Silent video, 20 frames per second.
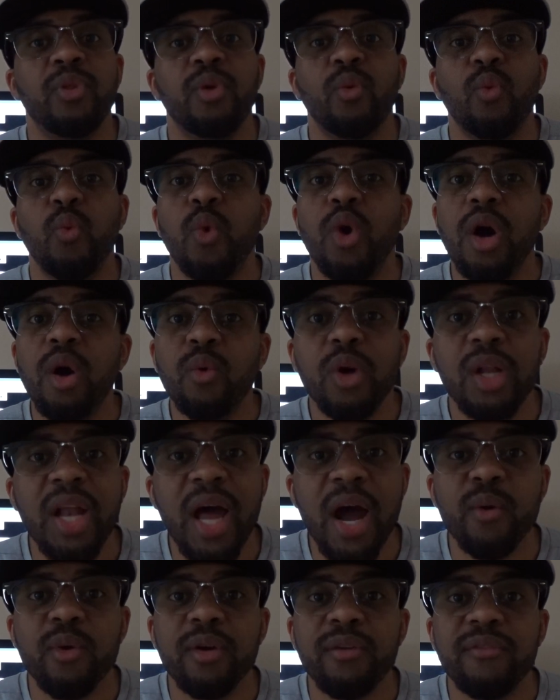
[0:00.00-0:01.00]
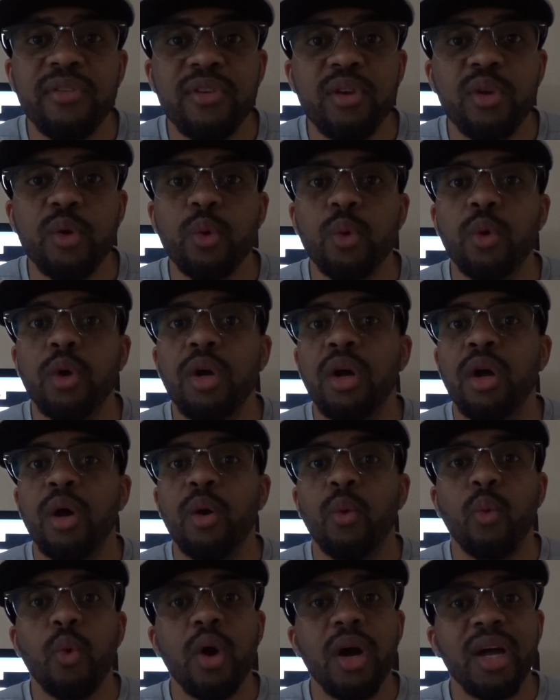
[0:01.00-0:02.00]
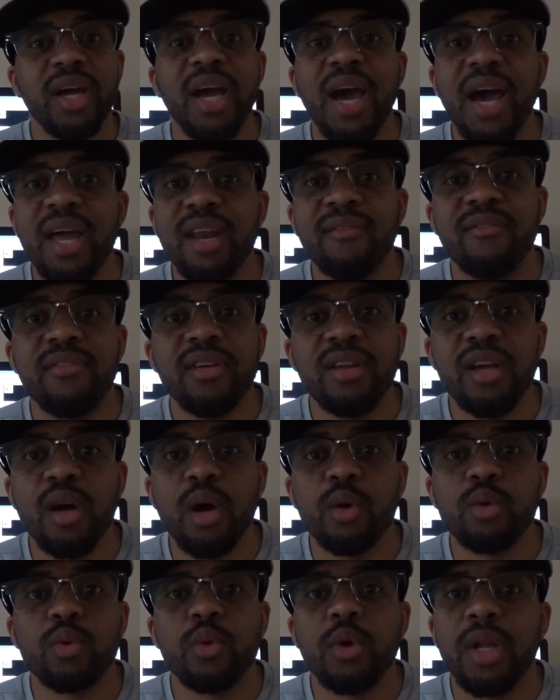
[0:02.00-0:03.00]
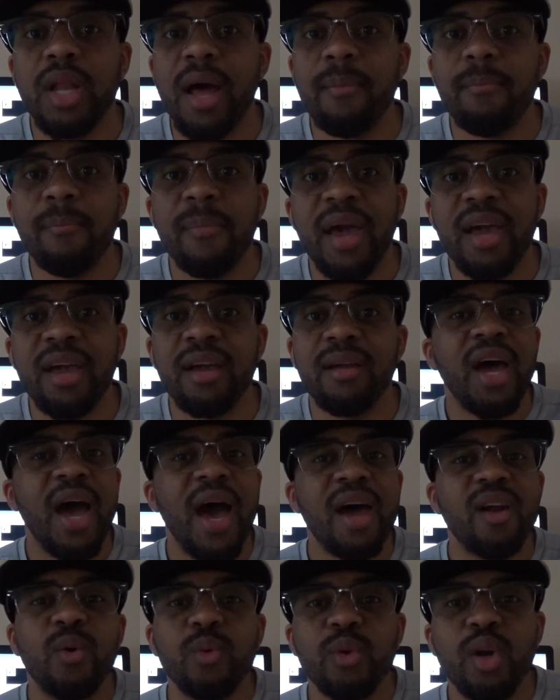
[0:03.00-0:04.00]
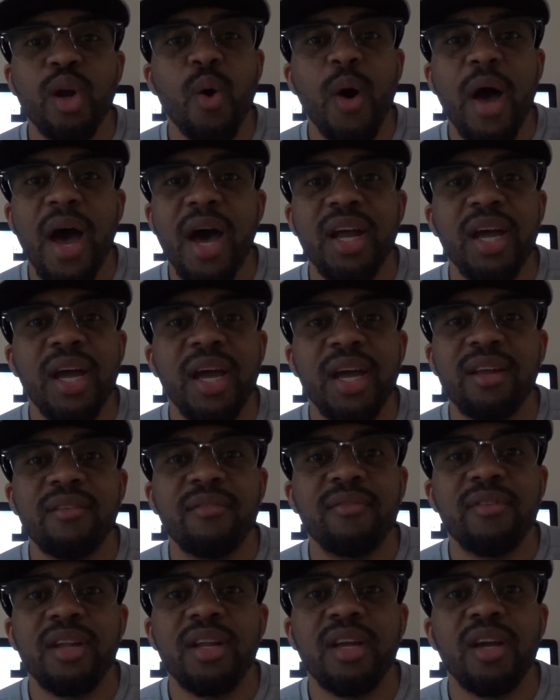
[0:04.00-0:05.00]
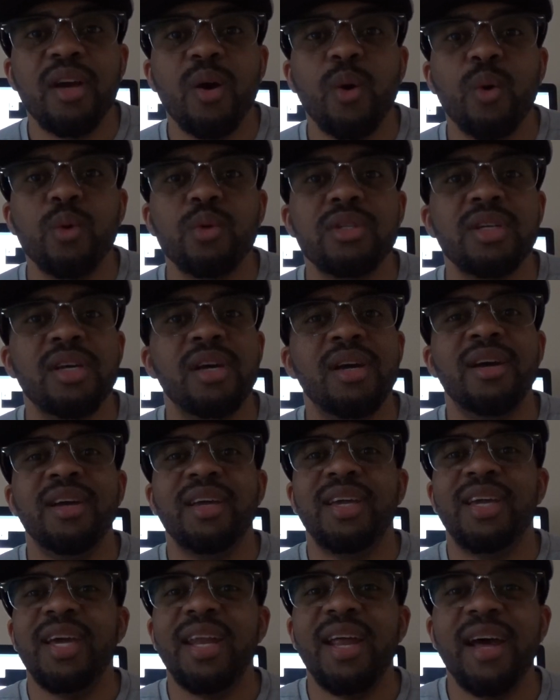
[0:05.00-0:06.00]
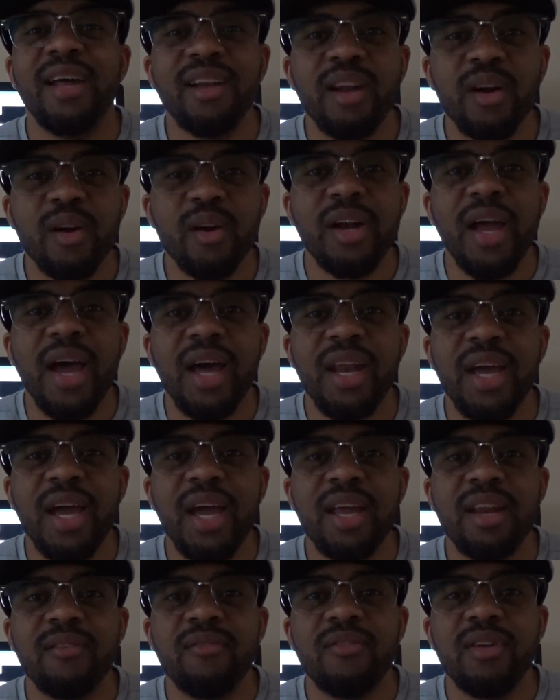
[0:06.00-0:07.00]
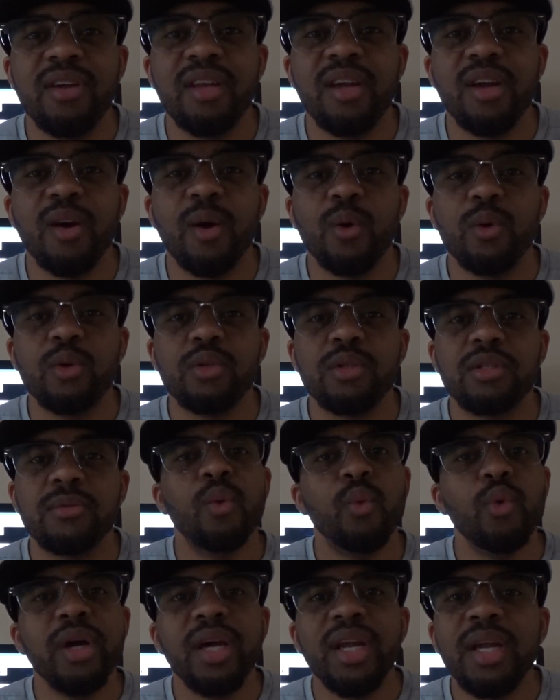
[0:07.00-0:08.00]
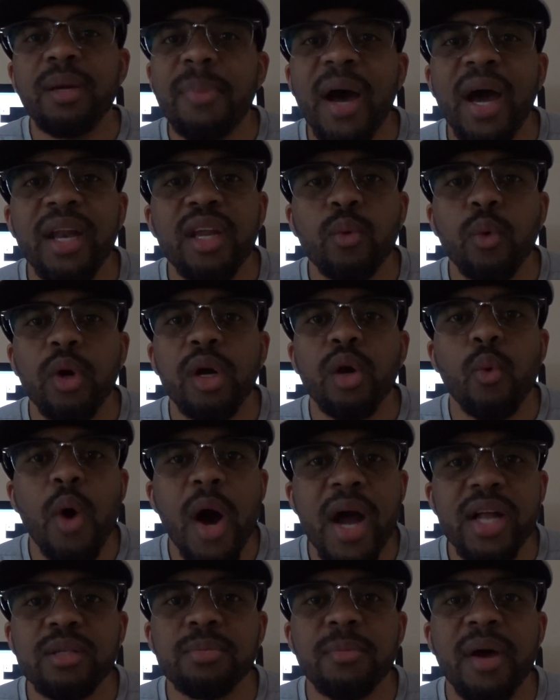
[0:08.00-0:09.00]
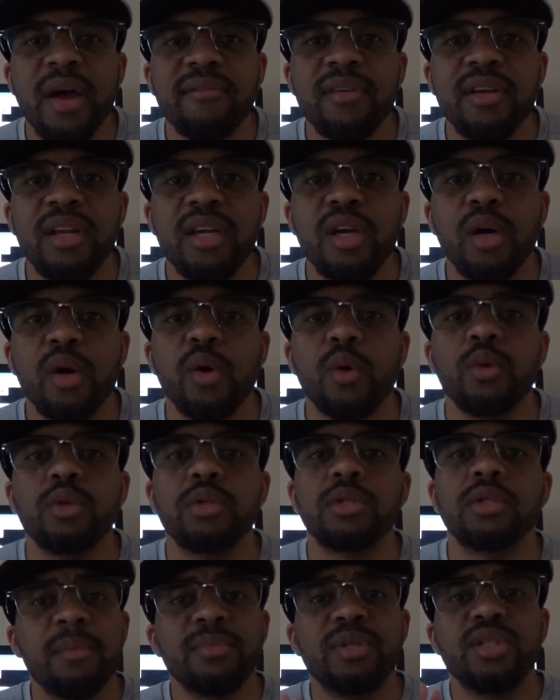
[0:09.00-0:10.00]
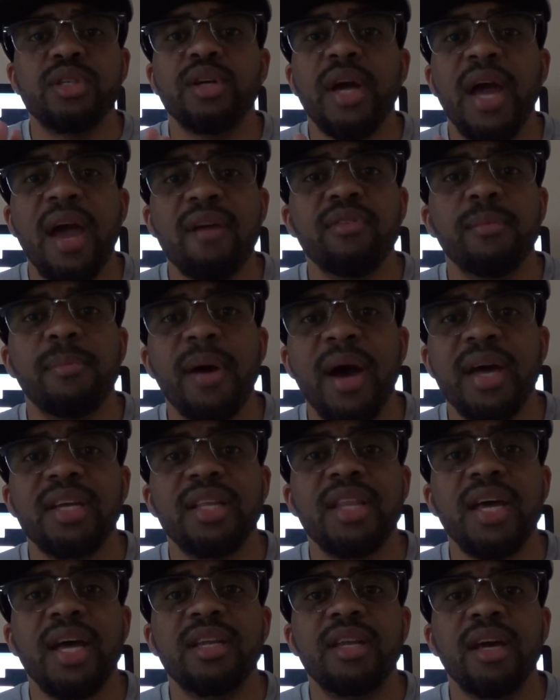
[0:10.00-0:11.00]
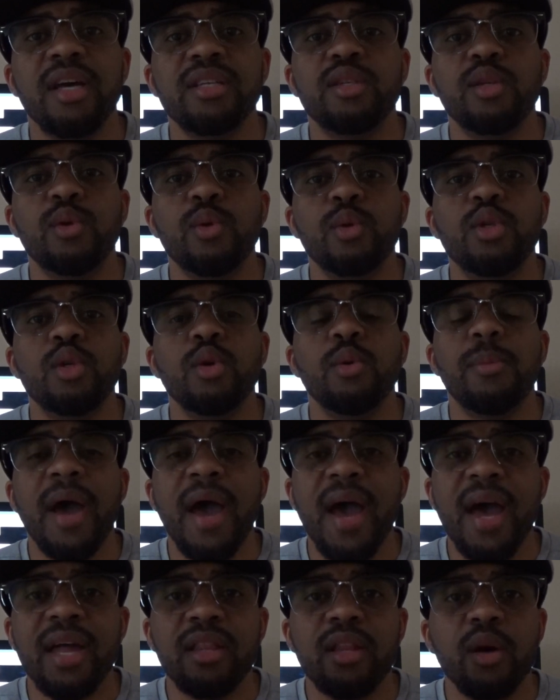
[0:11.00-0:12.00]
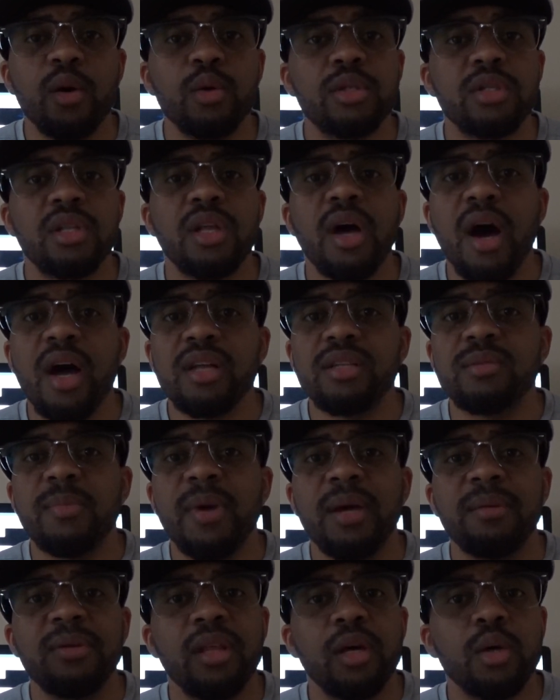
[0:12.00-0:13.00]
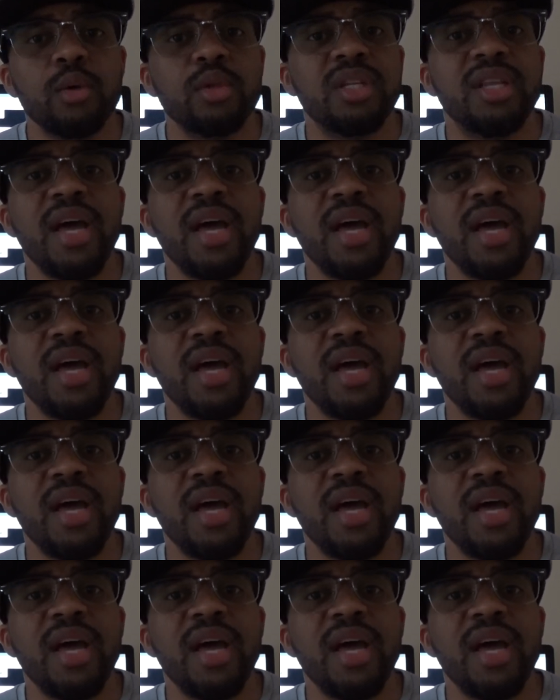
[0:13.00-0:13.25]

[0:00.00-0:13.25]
What will I review? What kind of videos will I make? I don't know how to edit videos. Can I learn how to edit videos? Will anybody want to watch my videos? I'm sure everybody that does YouTube had those thoughts, maybe those